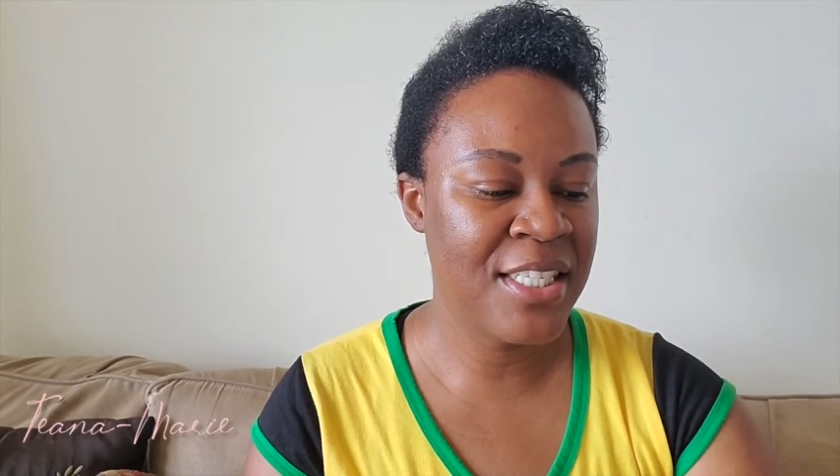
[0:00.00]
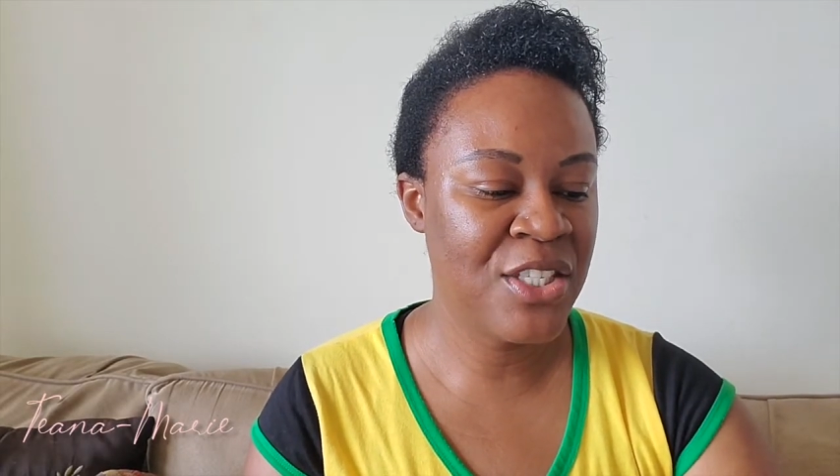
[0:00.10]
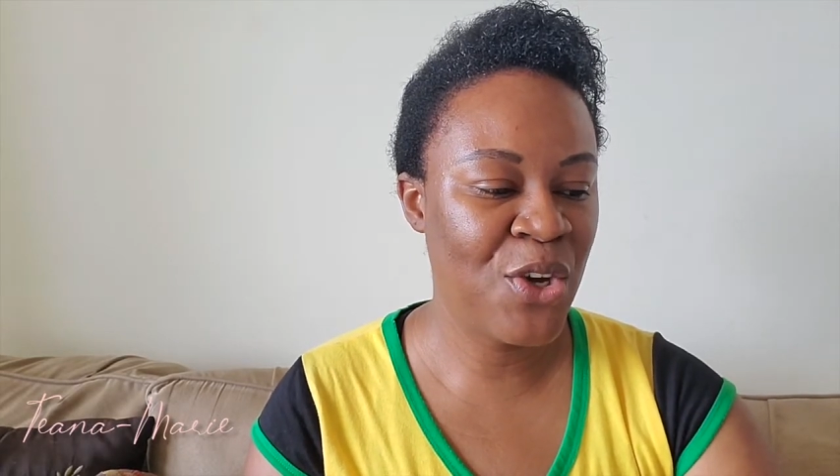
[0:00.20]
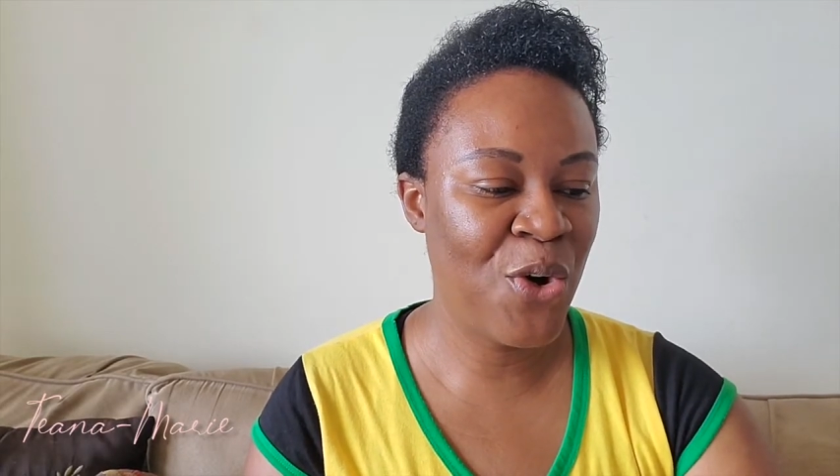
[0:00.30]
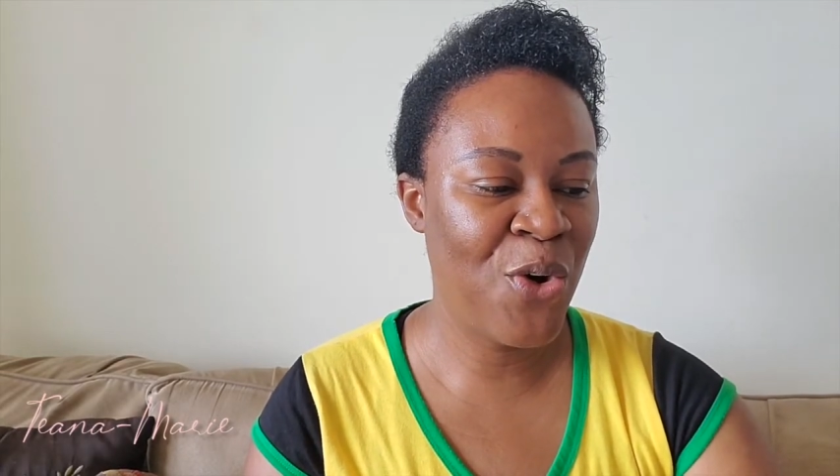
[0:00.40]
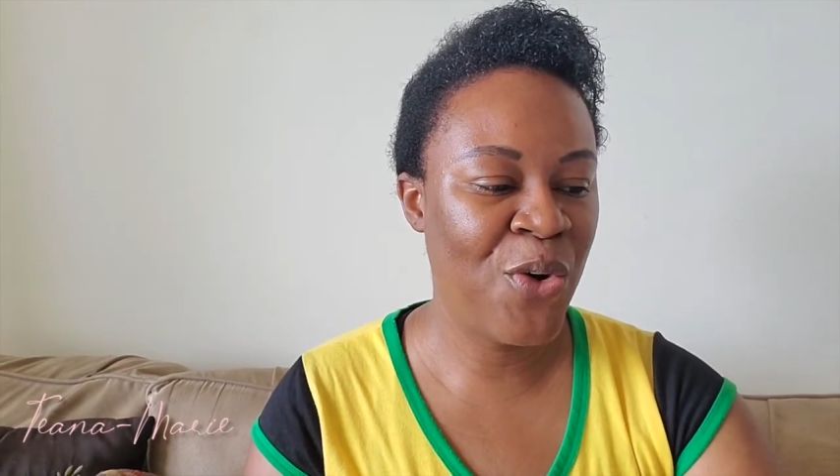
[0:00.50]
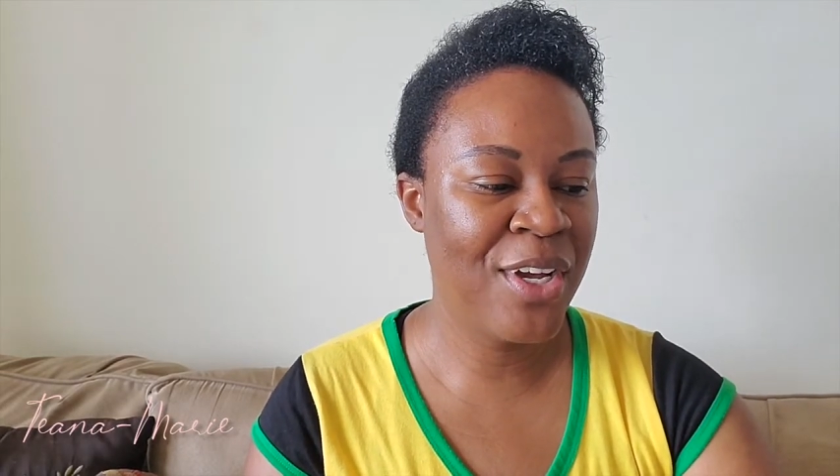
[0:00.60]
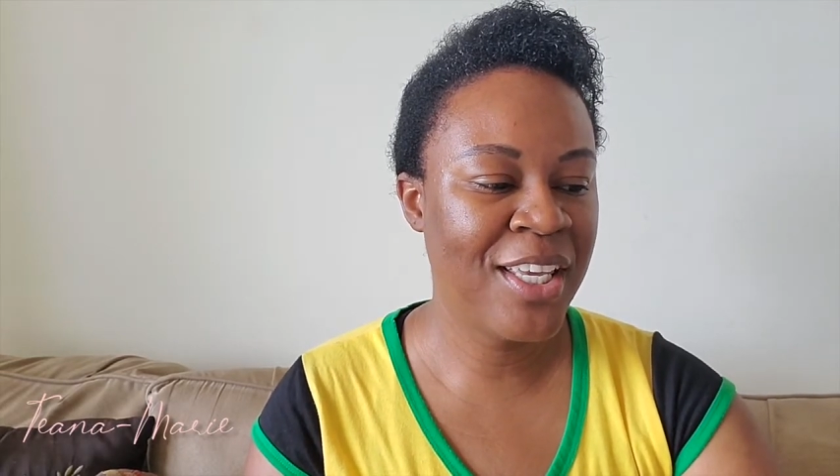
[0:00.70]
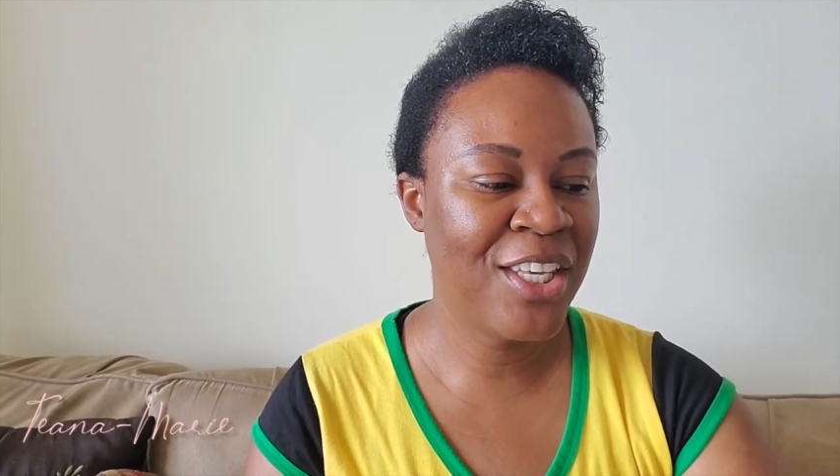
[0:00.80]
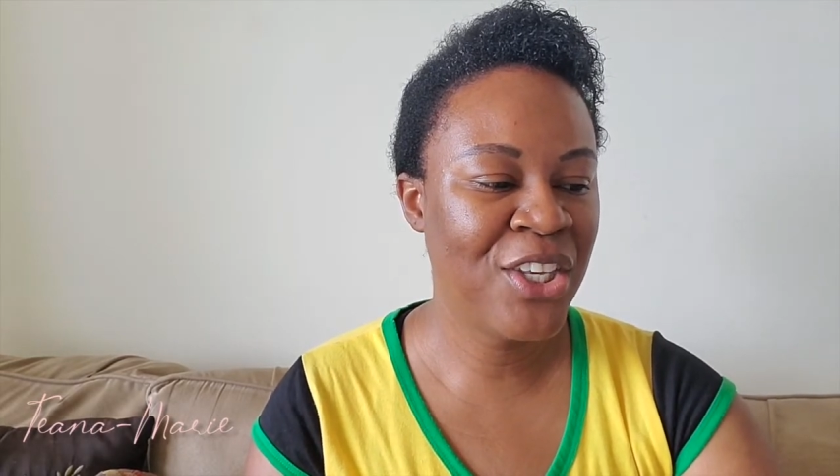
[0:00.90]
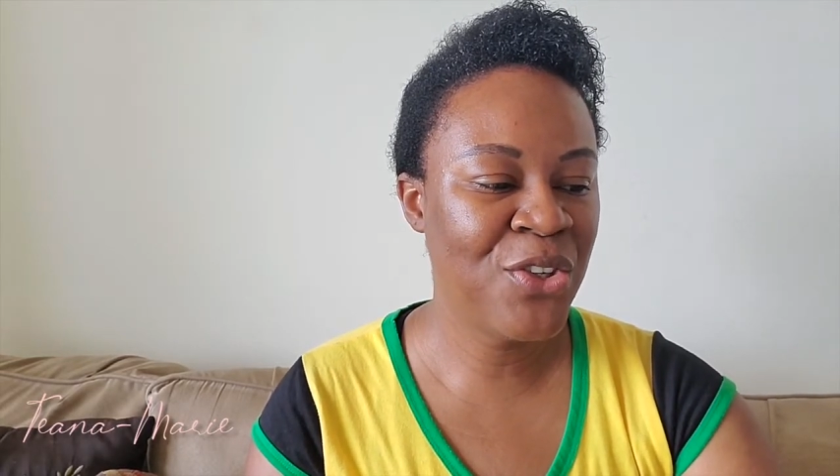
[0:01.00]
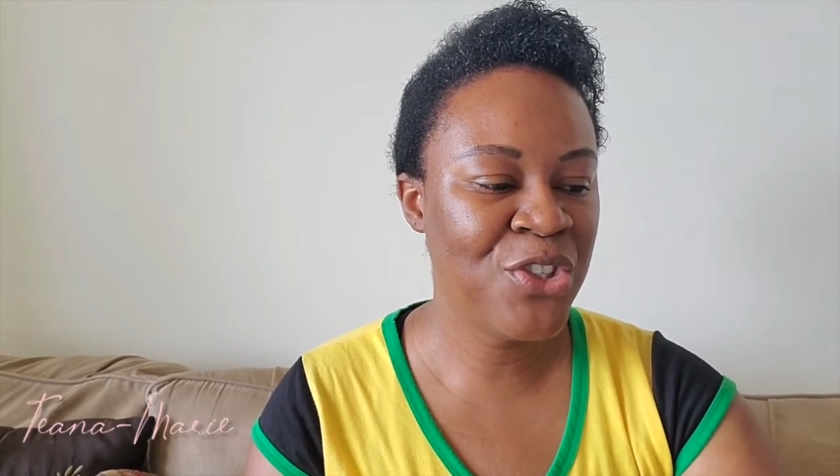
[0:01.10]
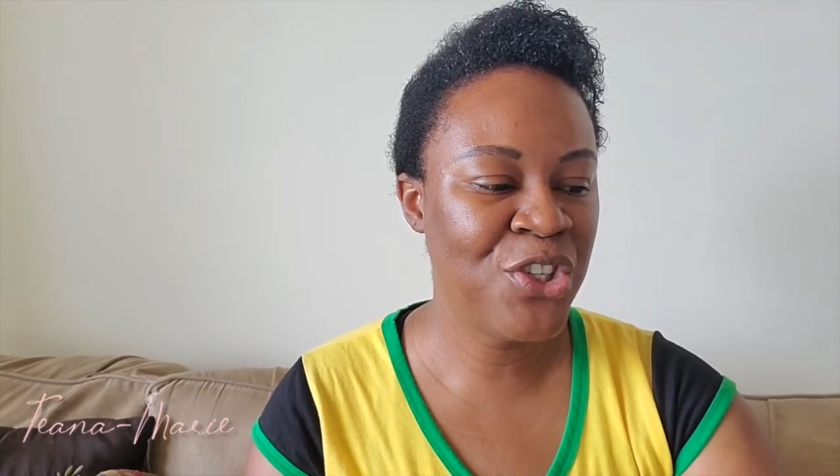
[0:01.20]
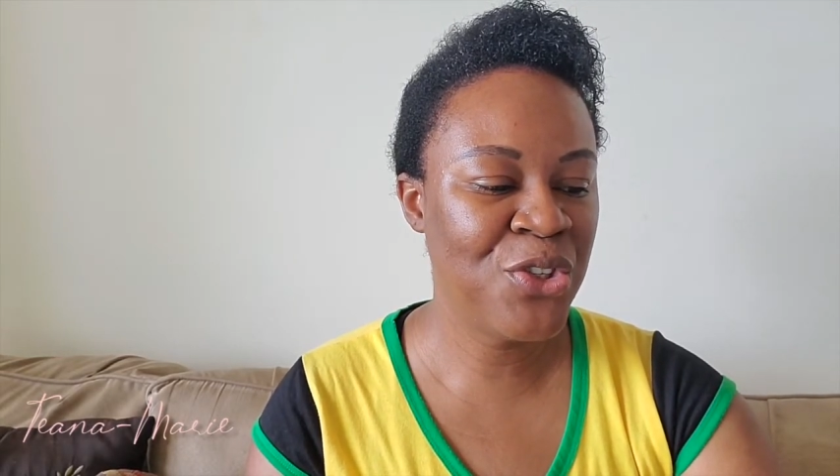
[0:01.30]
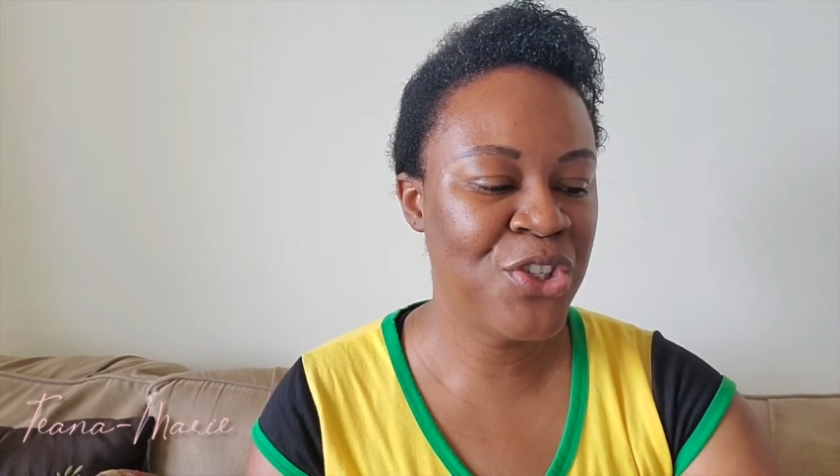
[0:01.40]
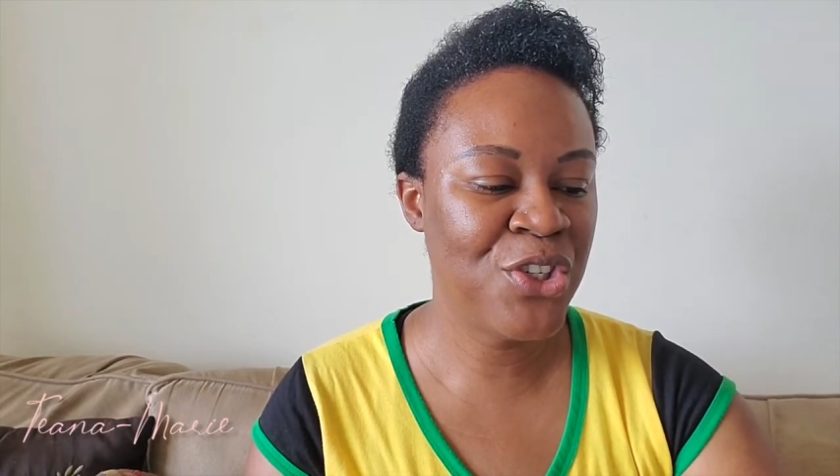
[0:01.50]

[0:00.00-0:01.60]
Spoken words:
So huge, huge,